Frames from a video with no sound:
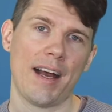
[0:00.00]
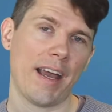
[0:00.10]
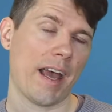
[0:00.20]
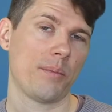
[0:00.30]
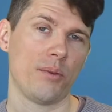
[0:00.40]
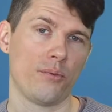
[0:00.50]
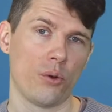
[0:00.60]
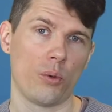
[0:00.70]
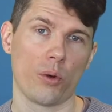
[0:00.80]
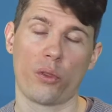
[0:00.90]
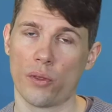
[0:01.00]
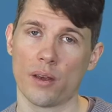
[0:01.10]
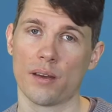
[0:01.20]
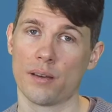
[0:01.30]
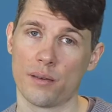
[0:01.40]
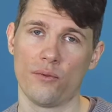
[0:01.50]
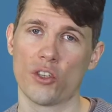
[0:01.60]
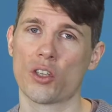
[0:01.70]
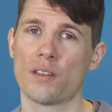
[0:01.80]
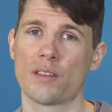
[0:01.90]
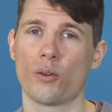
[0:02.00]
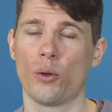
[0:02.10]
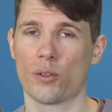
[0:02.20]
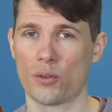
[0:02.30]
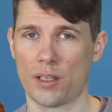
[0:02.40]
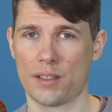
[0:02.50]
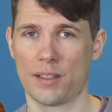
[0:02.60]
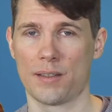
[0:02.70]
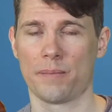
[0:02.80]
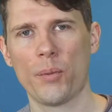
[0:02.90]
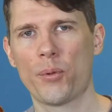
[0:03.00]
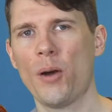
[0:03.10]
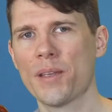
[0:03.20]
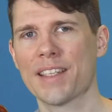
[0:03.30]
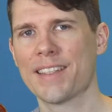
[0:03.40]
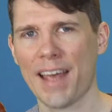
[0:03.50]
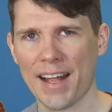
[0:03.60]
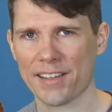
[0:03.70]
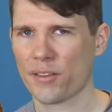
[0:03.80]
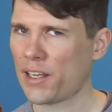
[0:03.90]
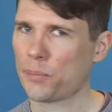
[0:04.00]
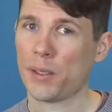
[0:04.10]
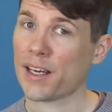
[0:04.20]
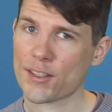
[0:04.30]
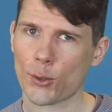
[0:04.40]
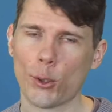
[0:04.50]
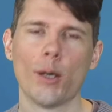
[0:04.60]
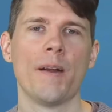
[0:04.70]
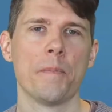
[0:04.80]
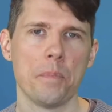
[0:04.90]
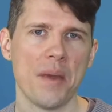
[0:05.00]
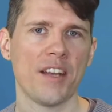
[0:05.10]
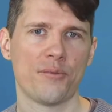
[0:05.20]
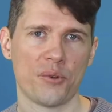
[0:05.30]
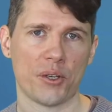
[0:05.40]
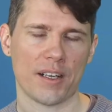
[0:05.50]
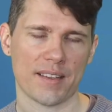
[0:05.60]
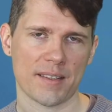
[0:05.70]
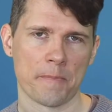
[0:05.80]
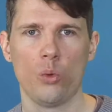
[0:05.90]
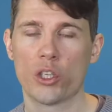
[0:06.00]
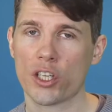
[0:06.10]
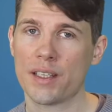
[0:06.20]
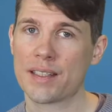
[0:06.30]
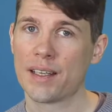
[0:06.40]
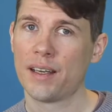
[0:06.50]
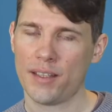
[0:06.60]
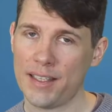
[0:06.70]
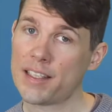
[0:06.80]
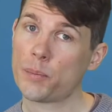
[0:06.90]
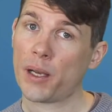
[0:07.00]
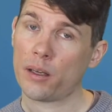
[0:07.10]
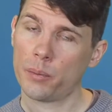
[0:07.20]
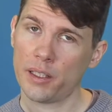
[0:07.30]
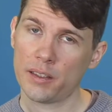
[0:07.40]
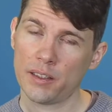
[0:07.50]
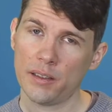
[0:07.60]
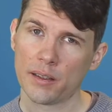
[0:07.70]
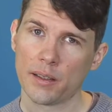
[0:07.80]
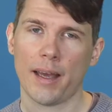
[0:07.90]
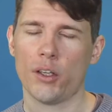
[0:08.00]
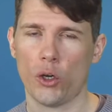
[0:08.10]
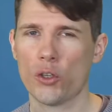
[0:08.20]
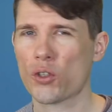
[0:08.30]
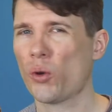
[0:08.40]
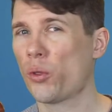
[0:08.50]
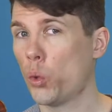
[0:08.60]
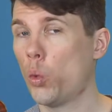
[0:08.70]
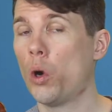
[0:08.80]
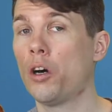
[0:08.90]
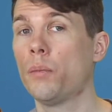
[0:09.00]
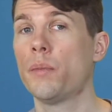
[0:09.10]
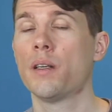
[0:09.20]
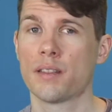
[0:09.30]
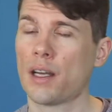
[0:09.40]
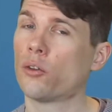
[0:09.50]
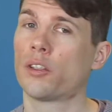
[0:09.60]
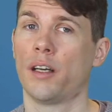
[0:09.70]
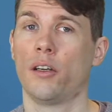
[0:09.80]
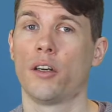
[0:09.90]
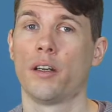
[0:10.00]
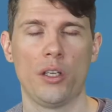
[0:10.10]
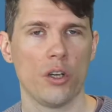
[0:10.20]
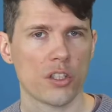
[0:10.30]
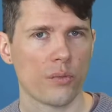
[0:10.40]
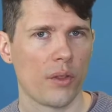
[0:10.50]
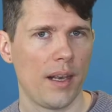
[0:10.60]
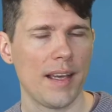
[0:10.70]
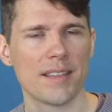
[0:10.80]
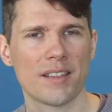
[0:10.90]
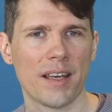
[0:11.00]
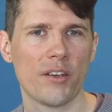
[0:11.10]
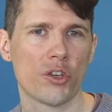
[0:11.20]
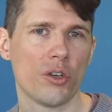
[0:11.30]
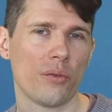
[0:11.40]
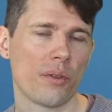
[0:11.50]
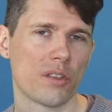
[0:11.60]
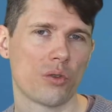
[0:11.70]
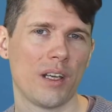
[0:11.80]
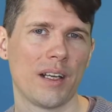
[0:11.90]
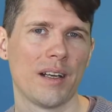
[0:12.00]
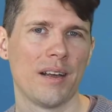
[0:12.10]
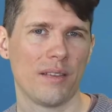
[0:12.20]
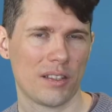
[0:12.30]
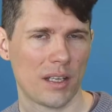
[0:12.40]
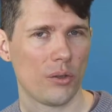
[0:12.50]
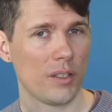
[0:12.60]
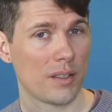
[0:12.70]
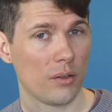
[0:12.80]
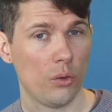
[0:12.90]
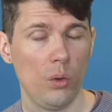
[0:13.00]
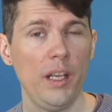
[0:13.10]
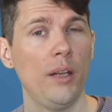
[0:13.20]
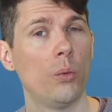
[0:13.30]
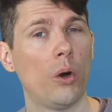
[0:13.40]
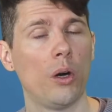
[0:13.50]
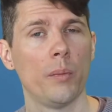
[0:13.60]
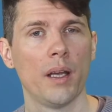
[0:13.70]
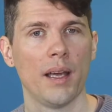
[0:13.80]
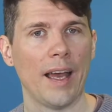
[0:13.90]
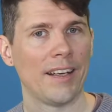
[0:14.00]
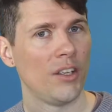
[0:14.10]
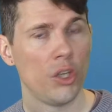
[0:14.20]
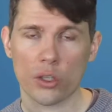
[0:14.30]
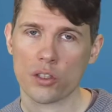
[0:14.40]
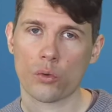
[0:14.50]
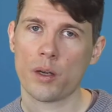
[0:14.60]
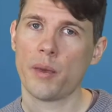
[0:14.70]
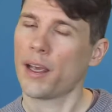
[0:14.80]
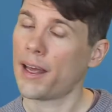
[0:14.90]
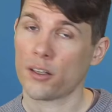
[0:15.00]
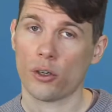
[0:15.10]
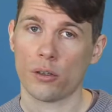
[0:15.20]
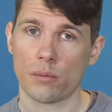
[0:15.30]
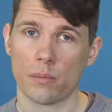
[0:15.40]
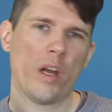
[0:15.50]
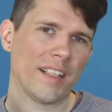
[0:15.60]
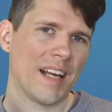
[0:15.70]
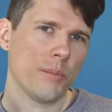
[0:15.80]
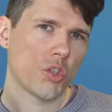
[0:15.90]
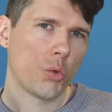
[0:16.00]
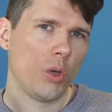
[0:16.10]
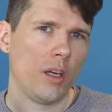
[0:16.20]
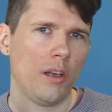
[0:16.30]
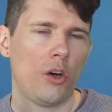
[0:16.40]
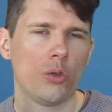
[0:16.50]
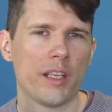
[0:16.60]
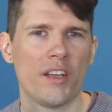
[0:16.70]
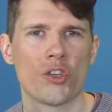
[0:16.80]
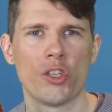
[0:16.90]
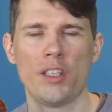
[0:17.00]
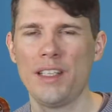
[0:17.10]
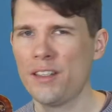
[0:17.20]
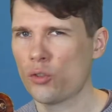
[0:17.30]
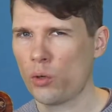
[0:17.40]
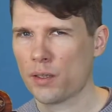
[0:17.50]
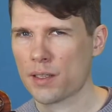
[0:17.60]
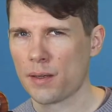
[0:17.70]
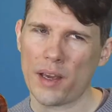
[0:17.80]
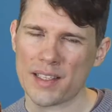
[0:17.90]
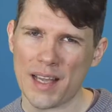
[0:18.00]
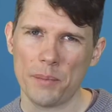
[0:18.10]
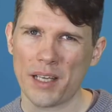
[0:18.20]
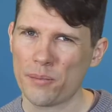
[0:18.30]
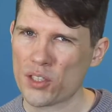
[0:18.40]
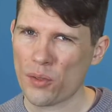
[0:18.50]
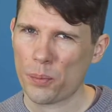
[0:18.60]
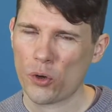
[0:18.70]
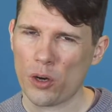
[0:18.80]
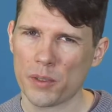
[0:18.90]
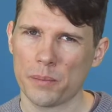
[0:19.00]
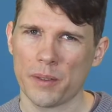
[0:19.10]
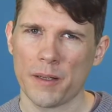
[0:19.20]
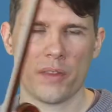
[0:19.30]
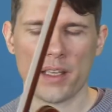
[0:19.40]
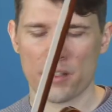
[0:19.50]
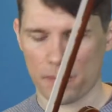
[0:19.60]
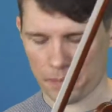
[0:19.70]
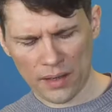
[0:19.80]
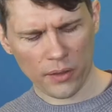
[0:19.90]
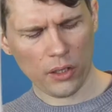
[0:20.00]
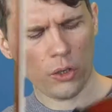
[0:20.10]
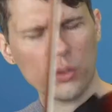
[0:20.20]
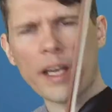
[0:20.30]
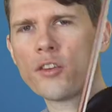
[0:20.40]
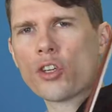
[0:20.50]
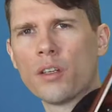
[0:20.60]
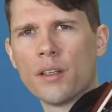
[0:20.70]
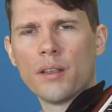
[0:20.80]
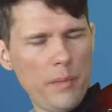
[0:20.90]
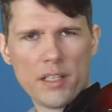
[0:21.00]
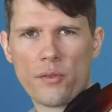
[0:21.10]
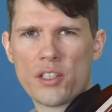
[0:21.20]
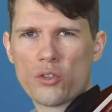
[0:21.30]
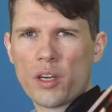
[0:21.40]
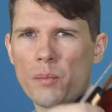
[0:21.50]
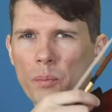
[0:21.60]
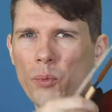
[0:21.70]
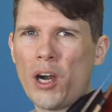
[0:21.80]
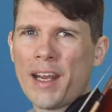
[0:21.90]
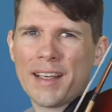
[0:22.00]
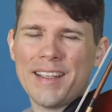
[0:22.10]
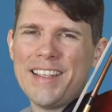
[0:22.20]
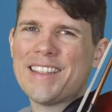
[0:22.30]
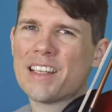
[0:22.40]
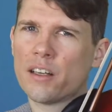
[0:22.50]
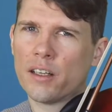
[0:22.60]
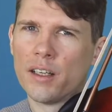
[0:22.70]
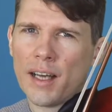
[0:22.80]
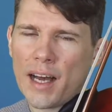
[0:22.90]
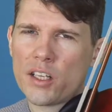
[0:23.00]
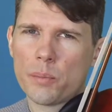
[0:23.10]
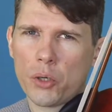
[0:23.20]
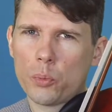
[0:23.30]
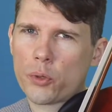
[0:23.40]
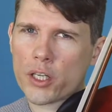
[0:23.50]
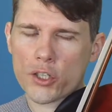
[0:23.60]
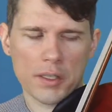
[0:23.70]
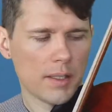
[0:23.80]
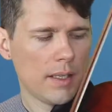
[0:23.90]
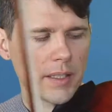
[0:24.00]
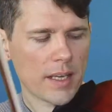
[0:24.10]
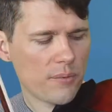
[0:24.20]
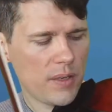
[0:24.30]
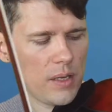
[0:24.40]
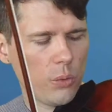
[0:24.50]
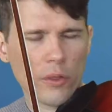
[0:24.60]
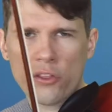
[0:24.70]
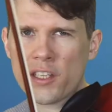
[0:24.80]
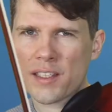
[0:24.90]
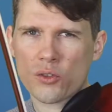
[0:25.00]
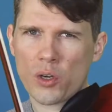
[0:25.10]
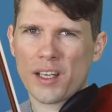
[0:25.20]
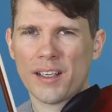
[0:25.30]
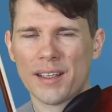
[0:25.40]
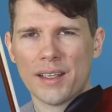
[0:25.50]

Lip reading: I had before with the Vision solo strings. The promise is held that Pirastro made for us, which is the easy playability and also the warm sound color. Because of the lesser tension of the string, the sound is really warm and not screaming at all. When it comes to low tension D strings, there is sometimes the problem that the low tension makes the string break easier under bow pressure. But I feel with this string